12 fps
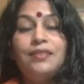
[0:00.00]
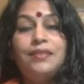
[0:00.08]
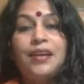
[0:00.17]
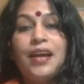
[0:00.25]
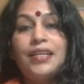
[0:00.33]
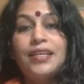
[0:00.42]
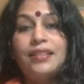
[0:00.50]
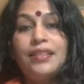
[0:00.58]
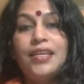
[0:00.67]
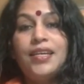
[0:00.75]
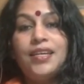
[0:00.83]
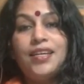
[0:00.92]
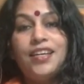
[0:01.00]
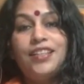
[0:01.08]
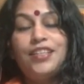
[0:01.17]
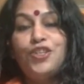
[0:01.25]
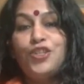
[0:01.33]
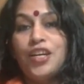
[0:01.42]
Trayate
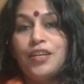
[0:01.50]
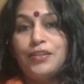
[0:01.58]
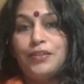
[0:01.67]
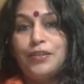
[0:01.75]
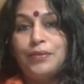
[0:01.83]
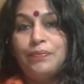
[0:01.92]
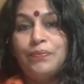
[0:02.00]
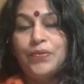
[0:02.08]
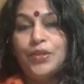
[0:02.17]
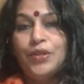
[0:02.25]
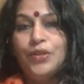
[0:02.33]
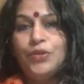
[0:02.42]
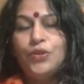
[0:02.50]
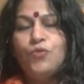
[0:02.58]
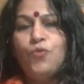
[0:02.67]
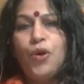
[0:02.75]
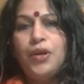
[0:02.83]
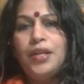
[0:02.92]
iti Shastram. So
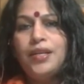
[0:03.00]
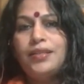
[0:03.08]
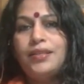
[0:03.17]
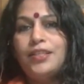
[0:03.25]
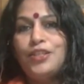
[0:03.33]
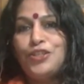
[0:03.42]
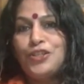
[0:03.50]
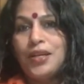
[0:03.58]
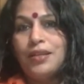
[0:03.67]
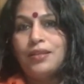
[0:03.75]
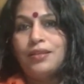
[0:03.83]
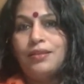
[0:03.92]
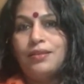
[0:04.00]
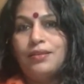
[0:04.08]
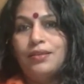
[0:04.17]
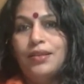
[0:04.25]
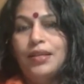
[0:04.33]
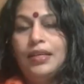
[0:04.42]
what is this Shastra
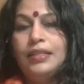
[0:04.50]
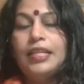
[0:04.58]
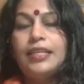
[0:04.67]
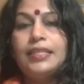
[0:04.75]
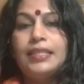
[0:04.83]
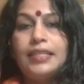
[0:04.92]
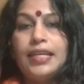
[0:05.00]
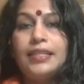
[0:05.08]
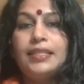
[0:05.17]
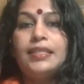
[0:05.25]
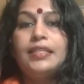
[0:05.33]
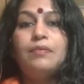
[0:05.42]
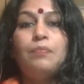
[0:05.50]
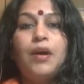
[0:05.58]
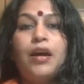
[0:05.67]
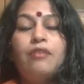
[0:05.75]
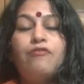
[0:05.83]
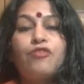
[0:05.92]
that sets it
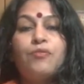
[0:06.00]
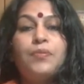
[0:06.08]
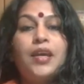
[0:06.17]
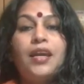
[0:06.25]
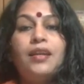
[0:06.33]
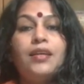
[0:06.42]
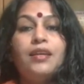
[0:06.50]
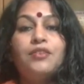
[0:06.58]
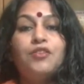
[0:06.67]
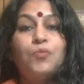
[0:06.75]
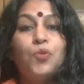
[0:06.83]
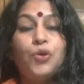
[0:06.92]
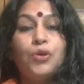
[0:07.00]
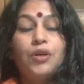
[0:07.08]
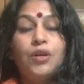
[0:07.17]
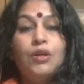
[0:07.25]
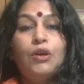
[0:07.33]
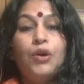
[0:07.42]
apart from any other book
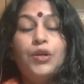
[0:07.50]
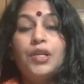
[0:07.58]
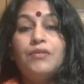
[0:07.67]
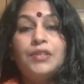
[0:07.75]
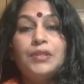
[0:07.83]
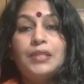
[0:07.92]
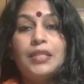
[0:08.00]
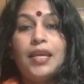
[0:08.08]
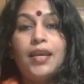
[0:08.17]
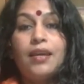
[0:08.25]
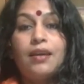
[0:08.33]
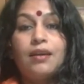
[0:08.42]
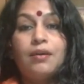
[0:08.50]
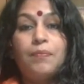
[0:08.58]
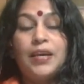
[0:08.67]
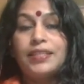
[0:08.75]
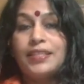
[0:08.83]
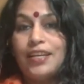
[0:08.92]
or even say a
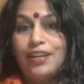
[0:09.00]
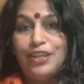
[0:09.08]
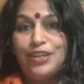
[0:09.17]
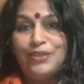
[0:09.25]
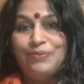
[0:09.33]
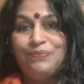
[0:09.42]
bestseller?